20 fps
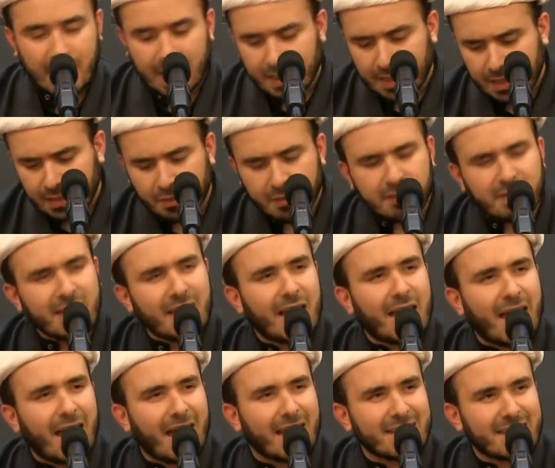Let us see a
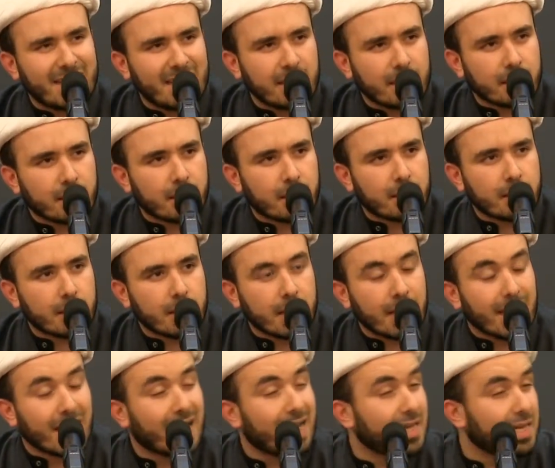hadith,
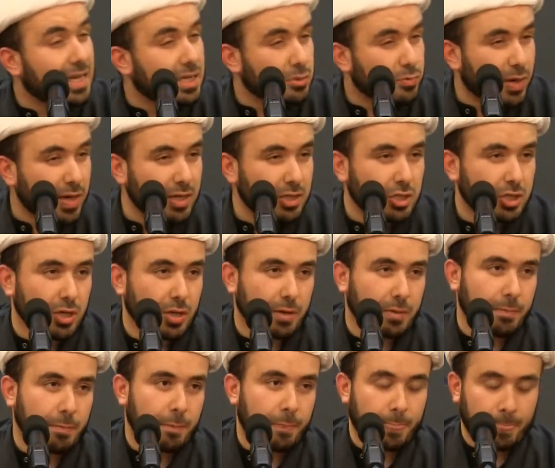a
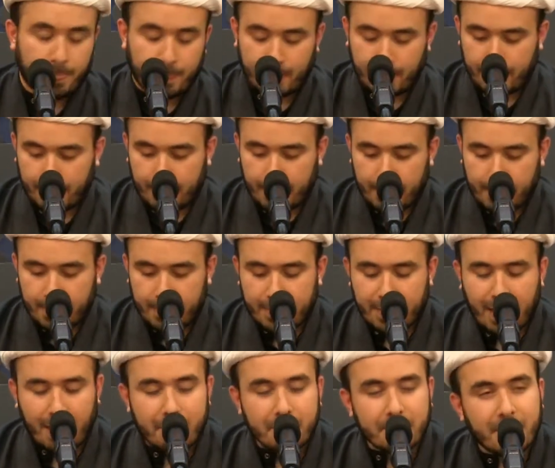narration,
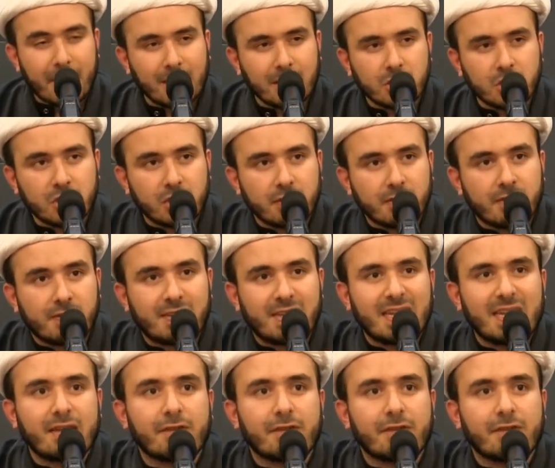that mentions the